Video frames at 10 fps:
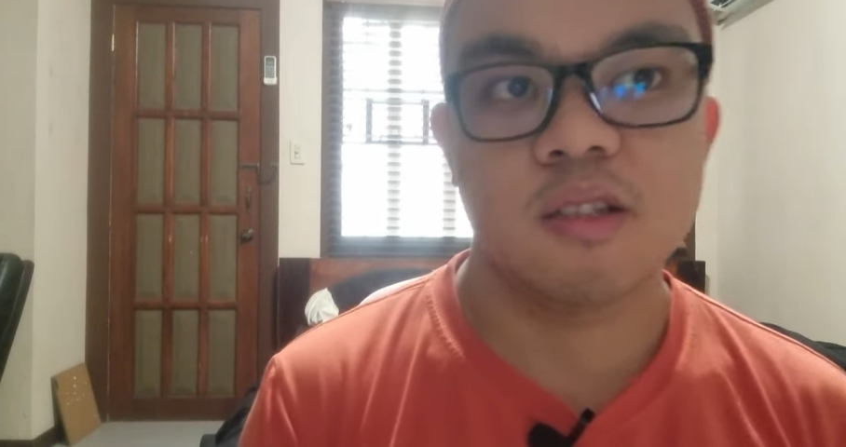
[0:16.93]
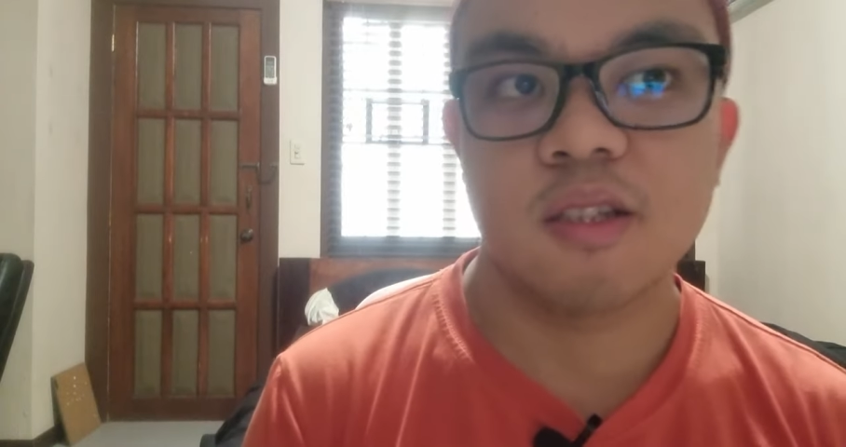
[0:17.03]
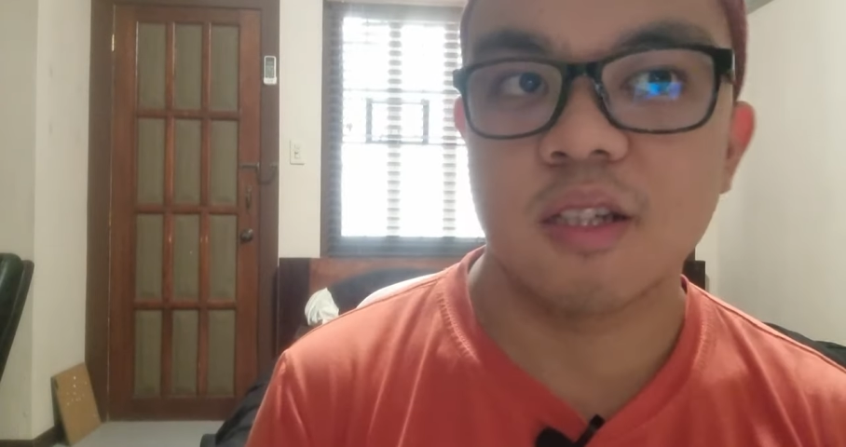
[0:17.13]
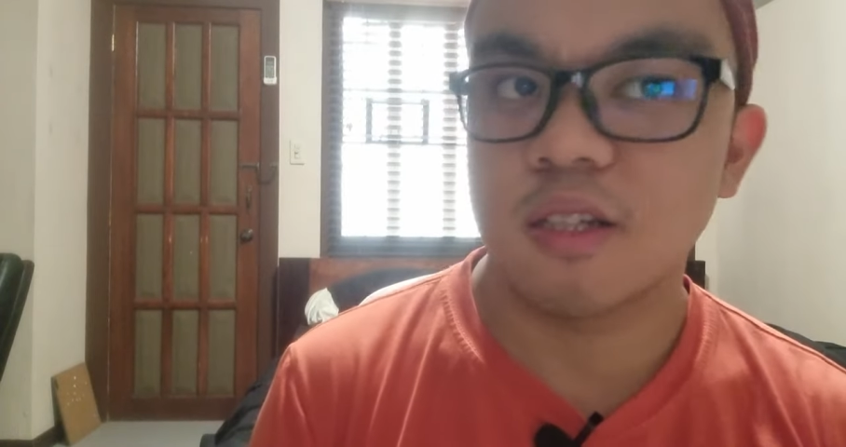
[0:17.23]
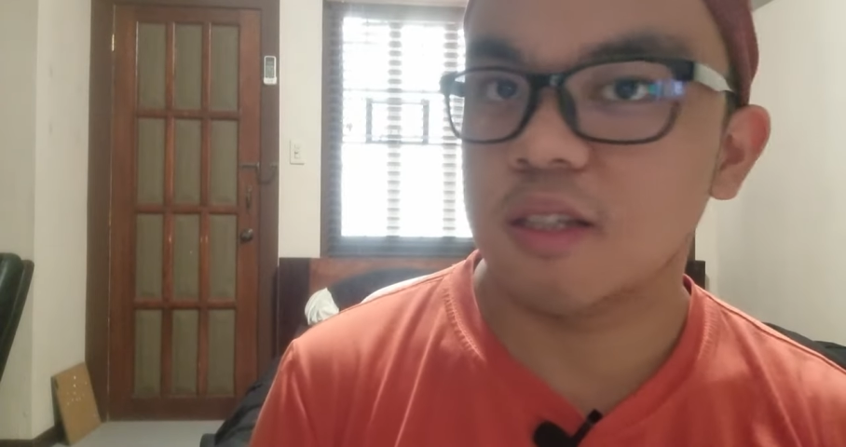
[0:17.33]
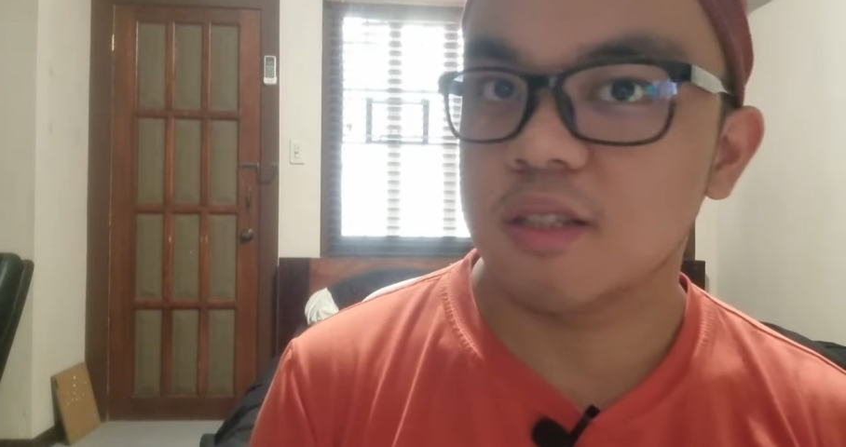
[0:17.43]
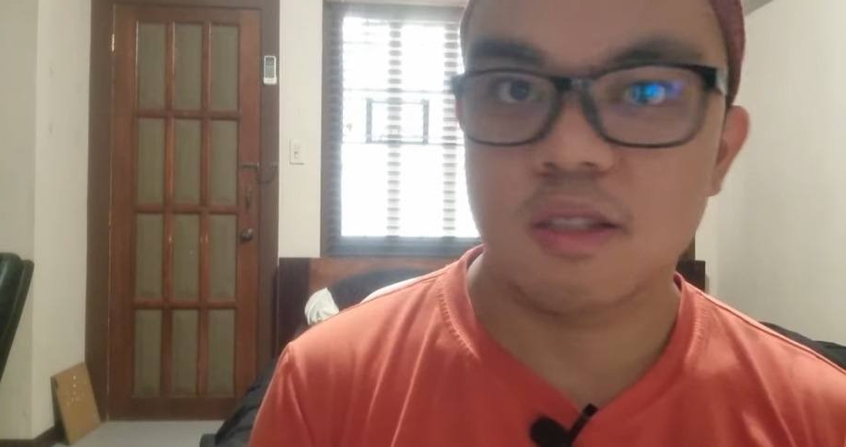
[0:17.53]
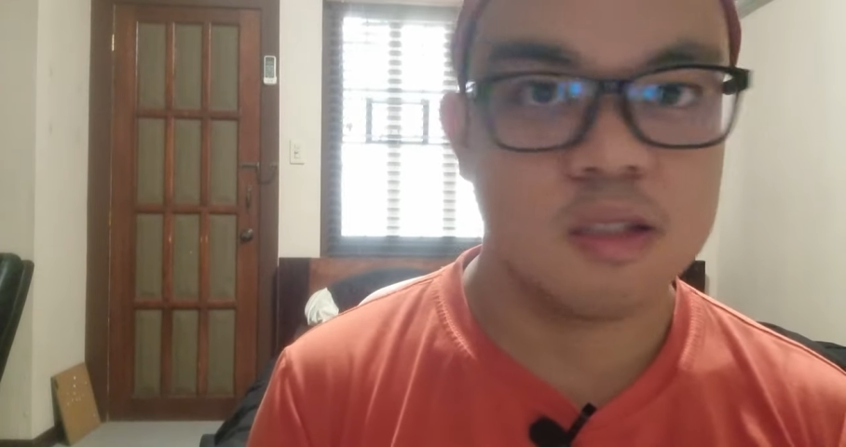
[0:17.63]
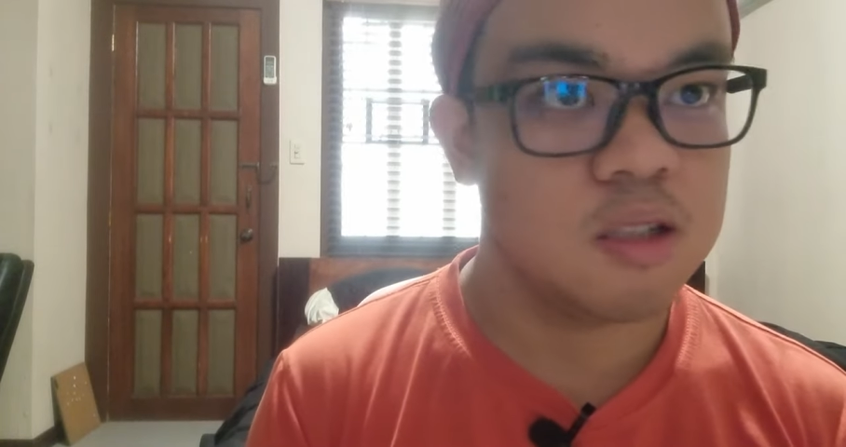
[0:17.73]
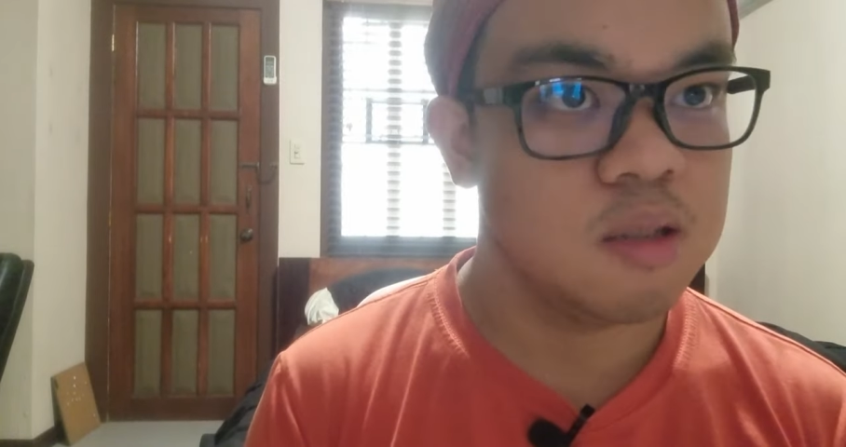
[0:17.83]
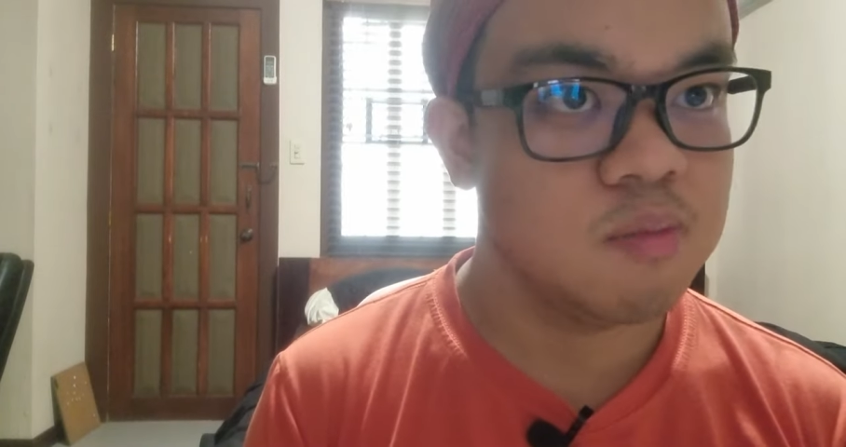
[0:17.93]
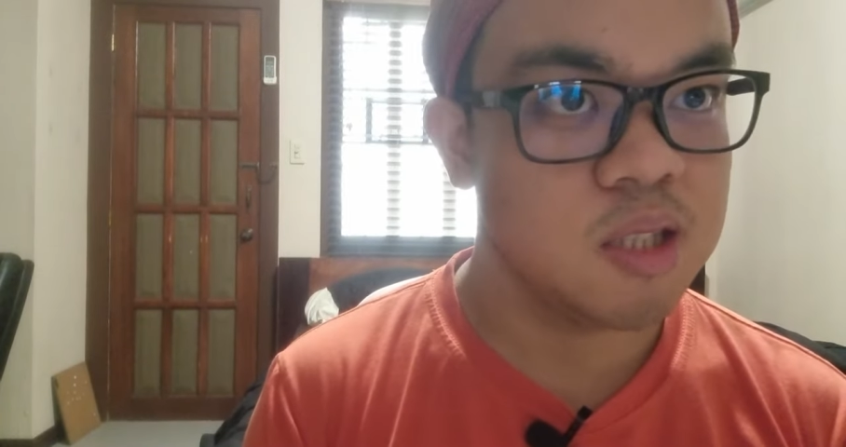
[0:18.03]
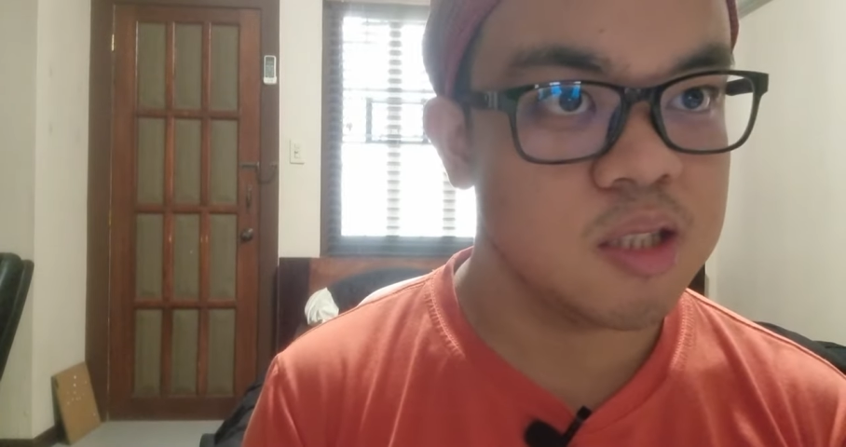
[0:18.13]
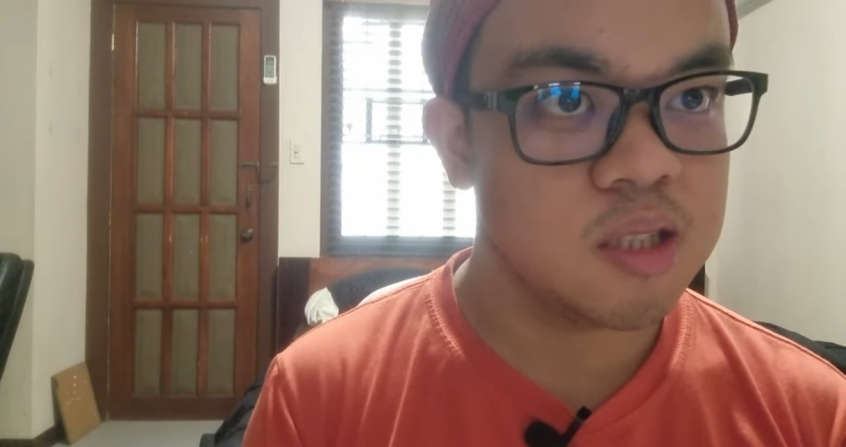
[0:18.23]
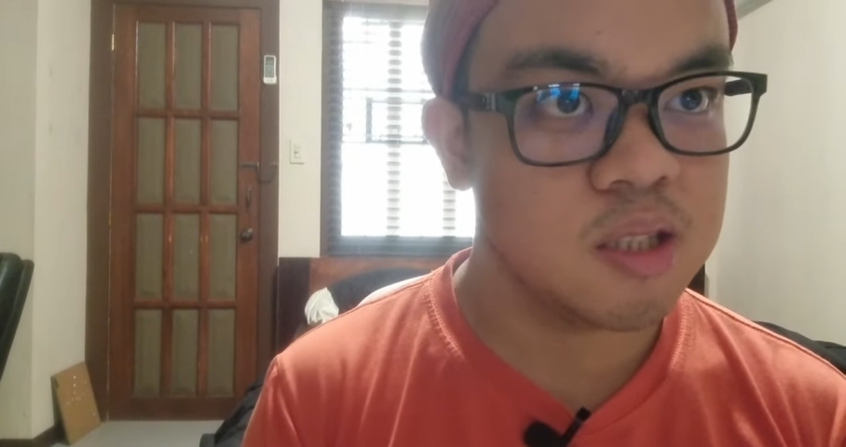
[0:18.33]
on the
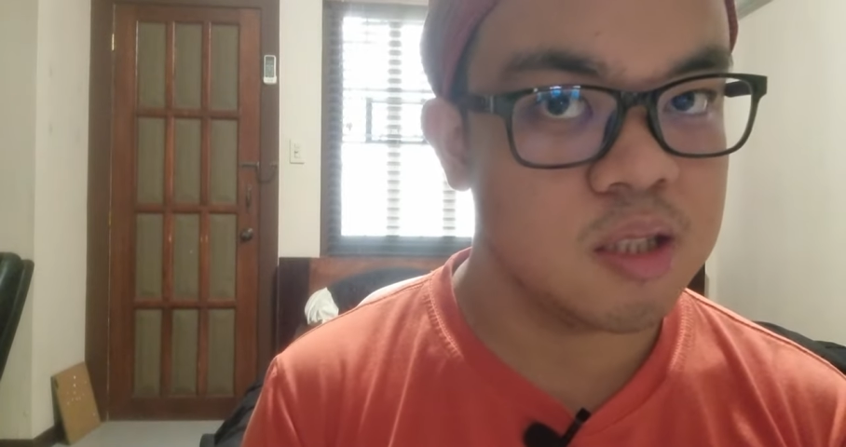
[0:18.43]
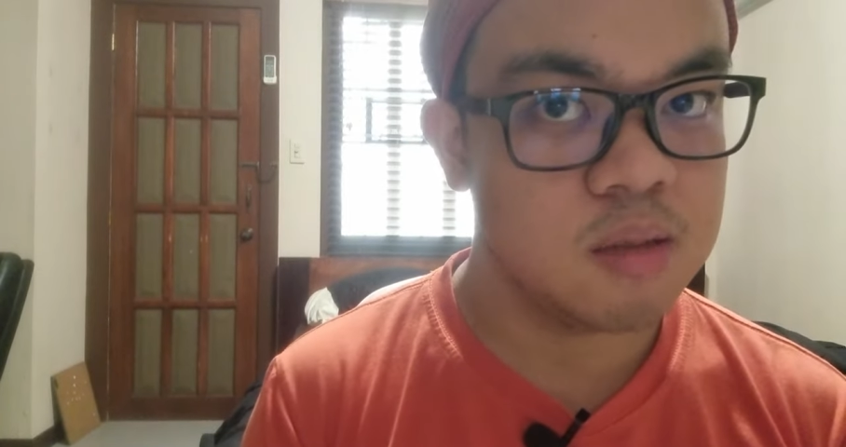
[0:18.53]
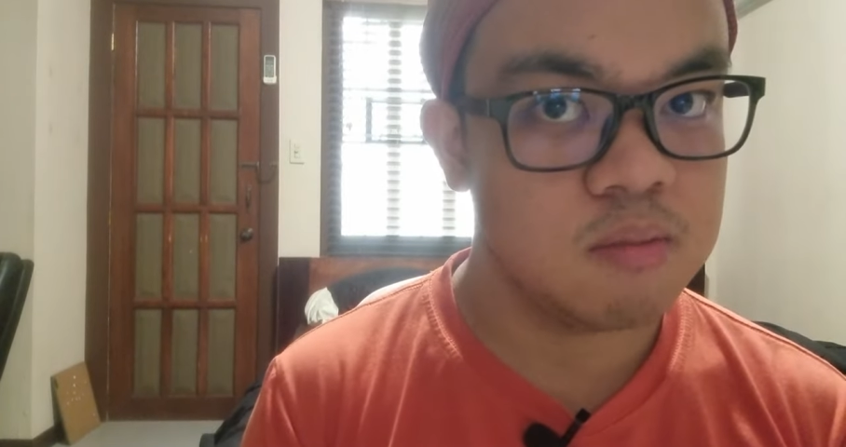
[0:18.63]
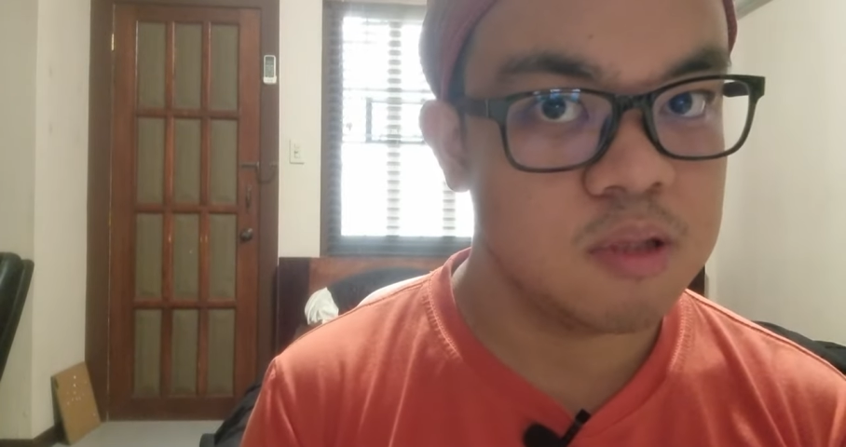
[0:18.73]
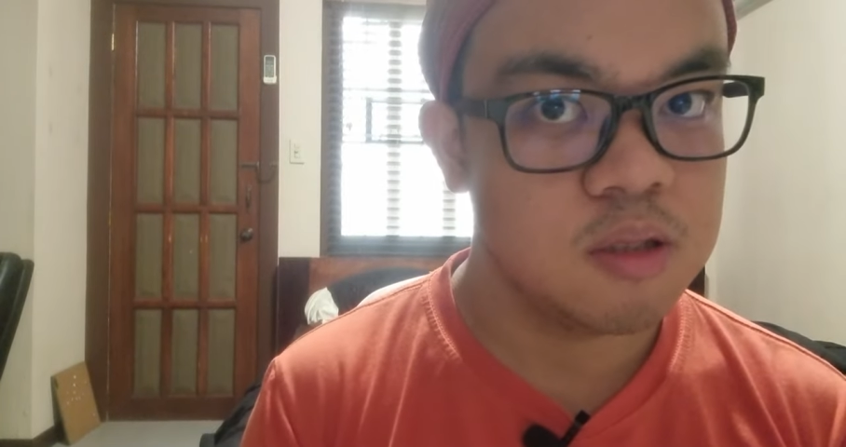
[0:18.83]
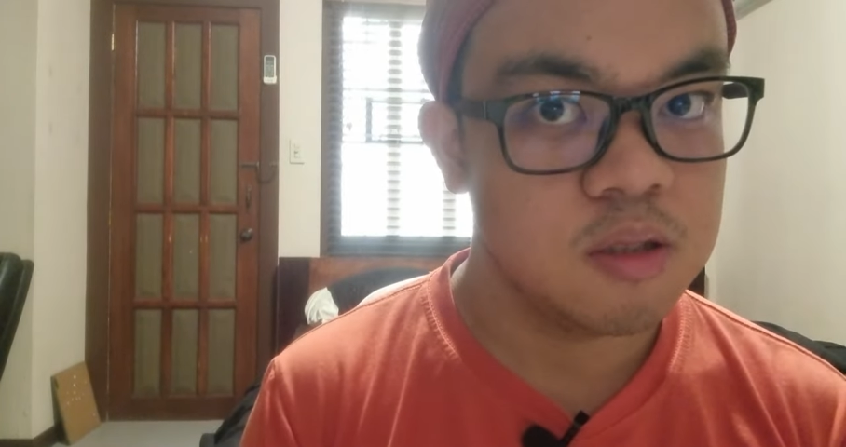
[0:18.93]
Starbucks um,